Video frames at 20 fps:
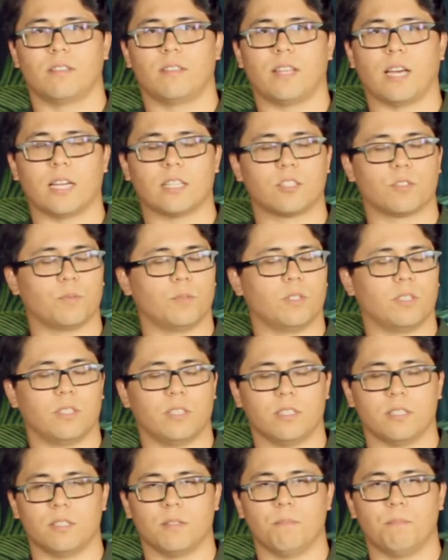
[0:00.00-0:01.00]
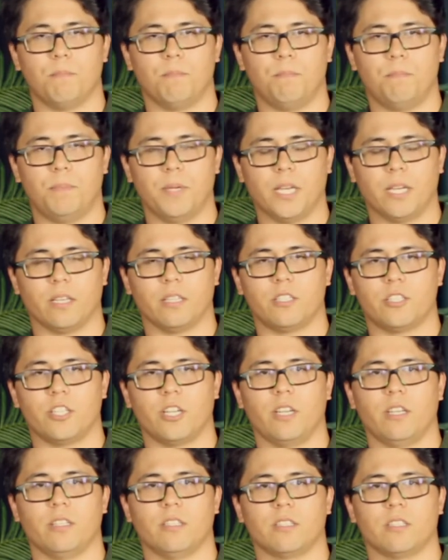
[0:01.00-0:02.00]
that's what is the big
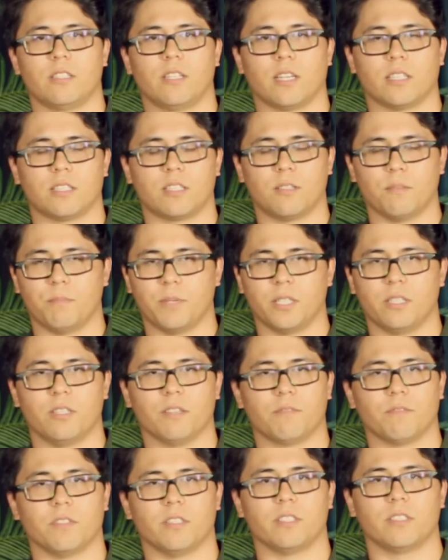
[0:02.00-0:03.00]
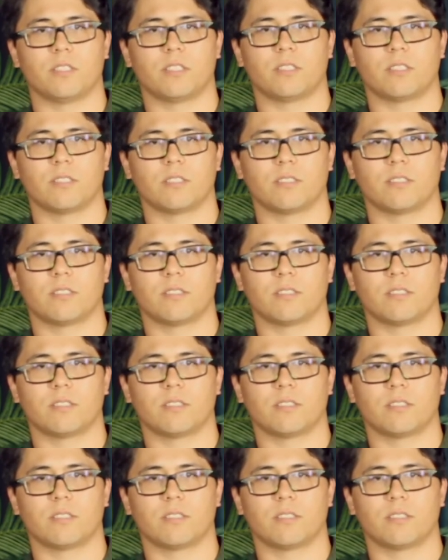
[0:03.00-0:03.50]
change. That's the big difference.